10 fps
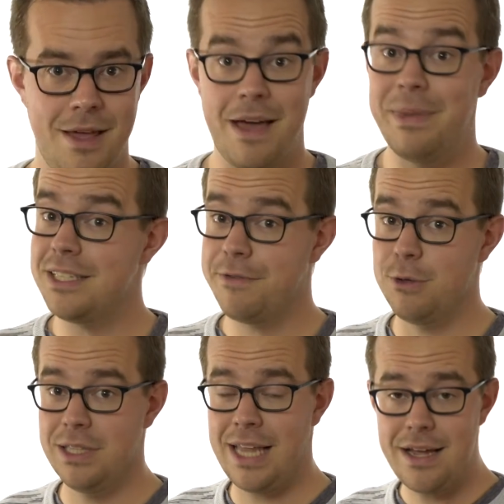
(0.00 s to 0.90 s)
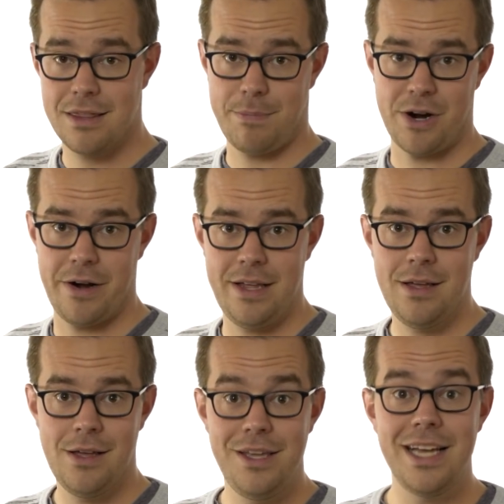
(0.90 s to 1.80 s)
That means if you like the
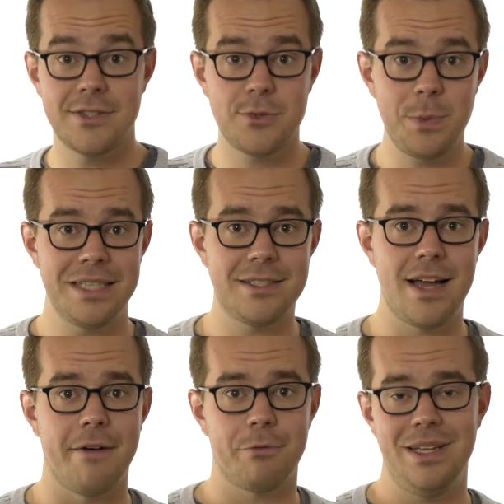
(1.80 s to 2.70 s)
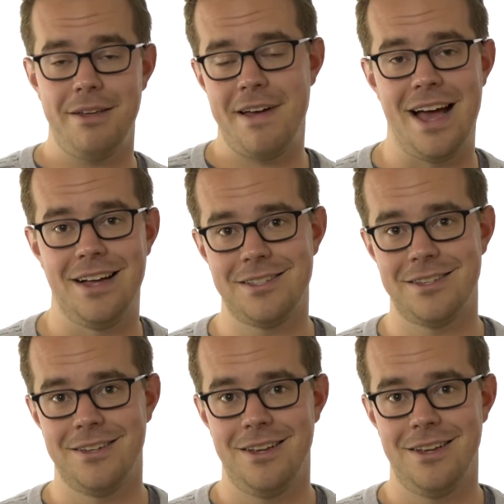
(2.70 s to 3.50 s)
party, you get sweet stuff really fast.